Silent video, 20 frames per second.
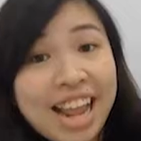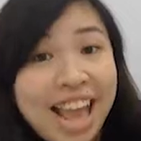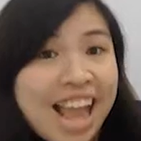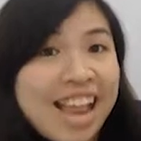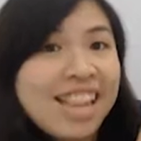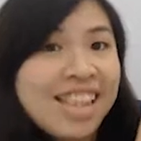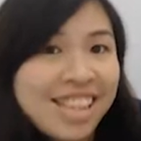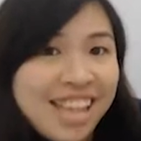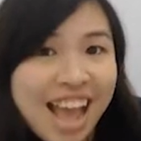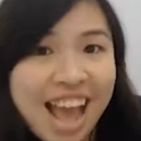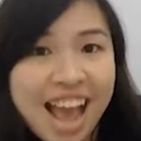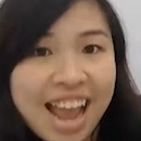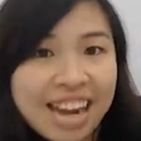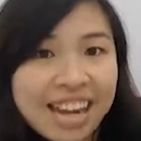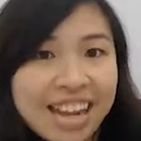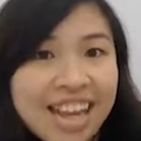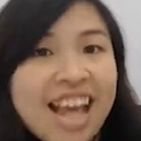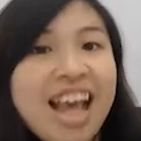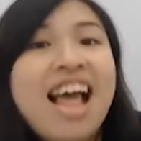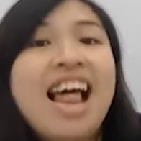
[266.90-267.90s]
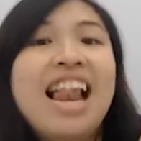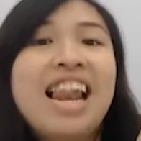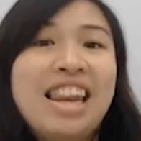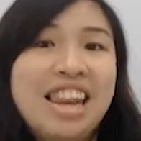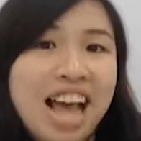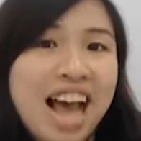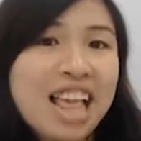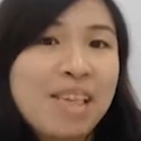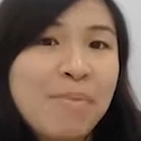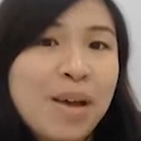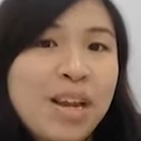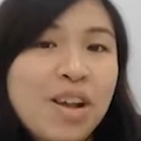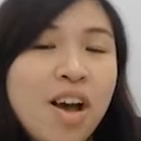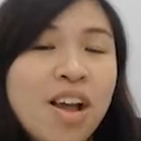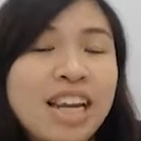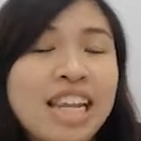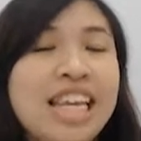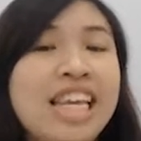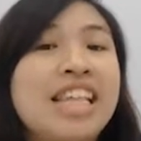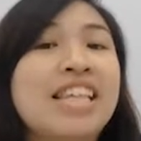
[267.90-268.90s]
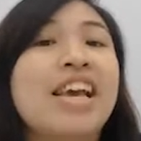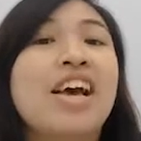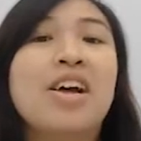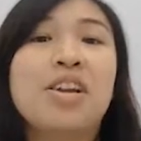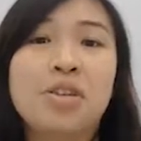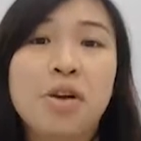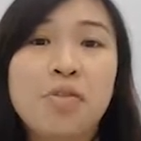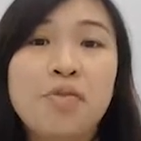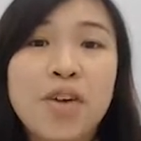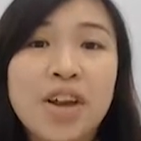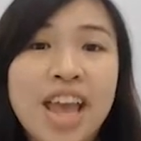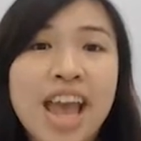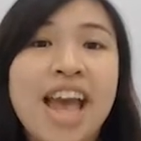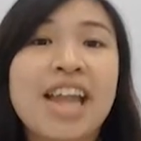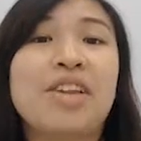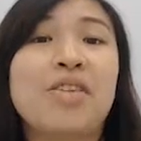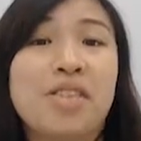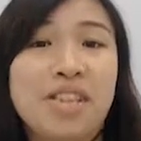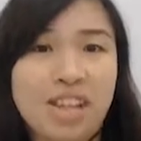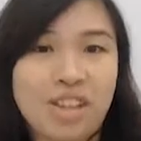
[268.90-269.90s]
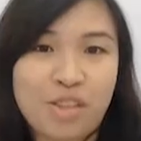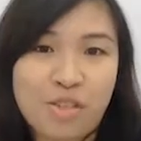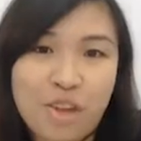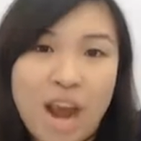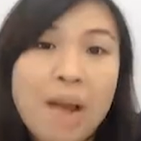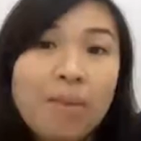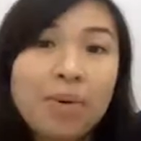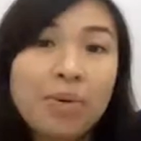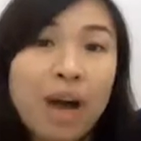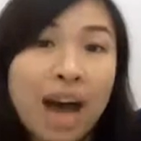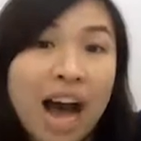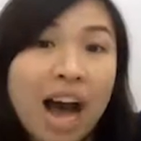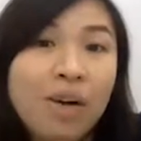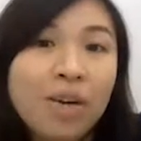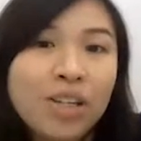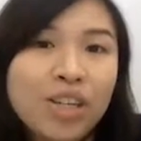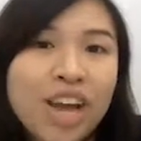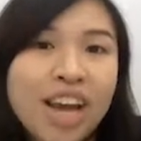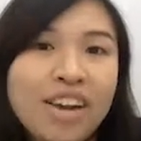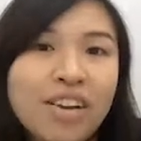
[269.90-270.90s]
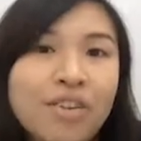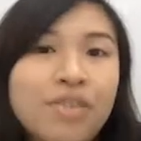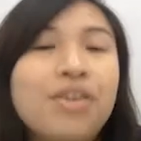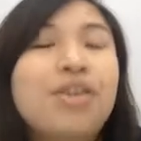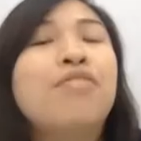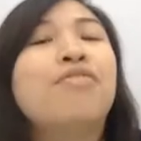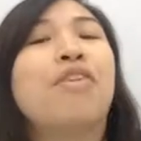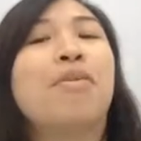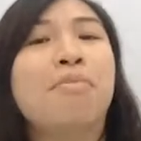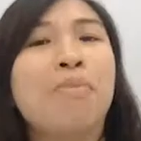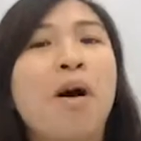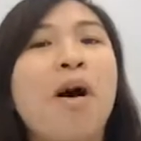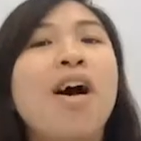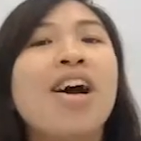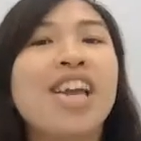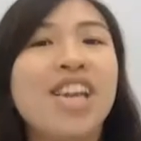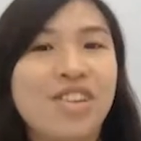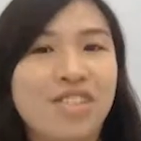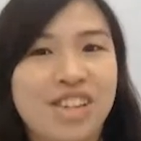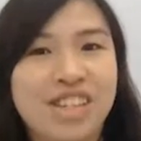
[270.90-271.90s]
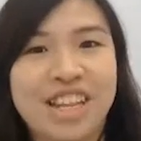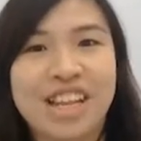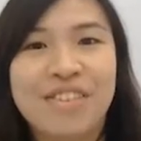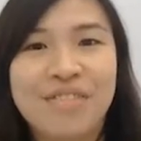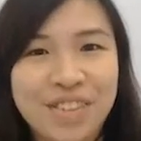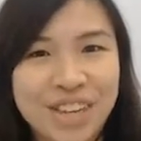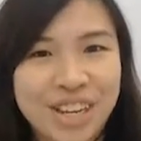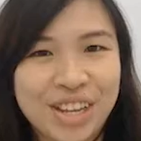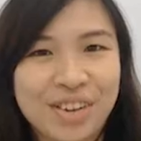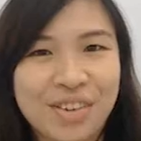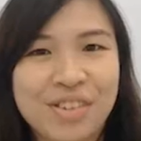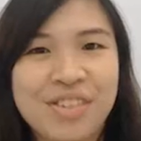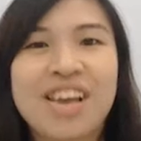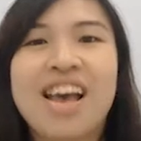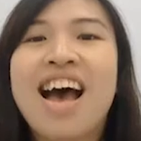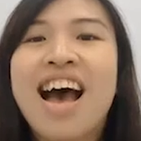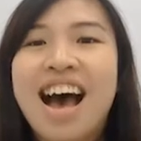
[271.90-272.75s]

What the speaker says: hand side. Last but not least, don't forget to subscribe to our channel for more interesting videos.